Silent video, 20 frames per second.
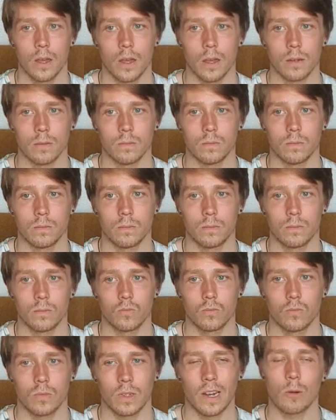And
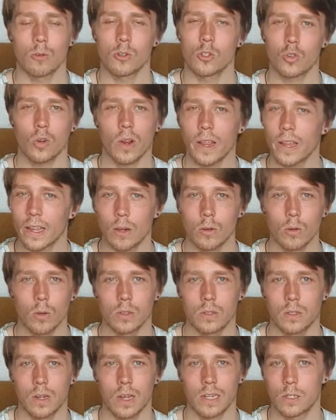I was trying out
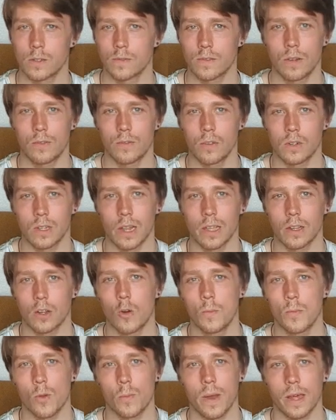all kinds of different
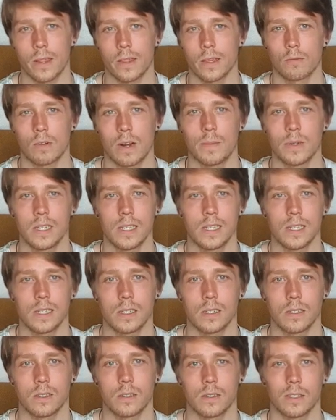homeopathic
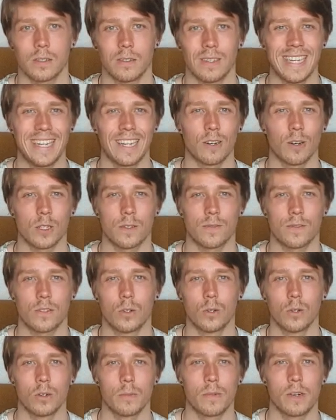remedies and eating lots of
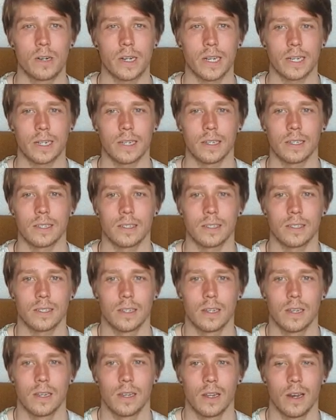turmeric and
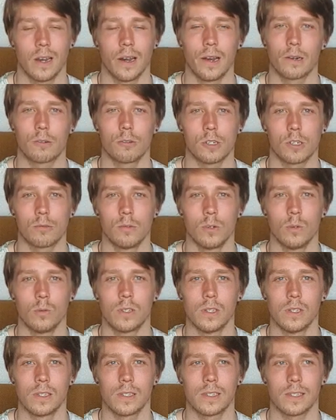licorice
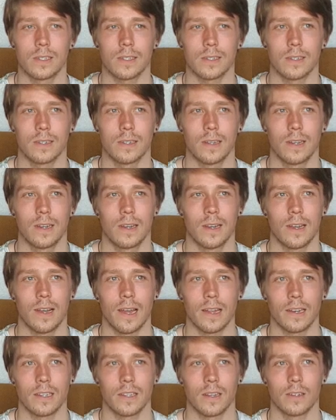root
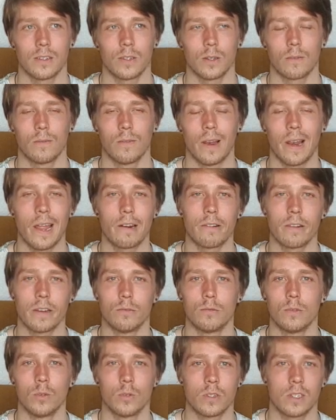and took
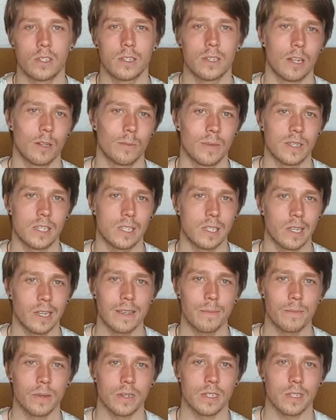valerian root to help me
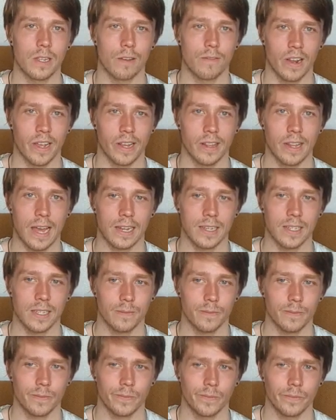sleep and stuff like
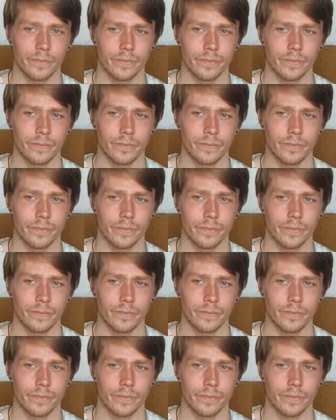that.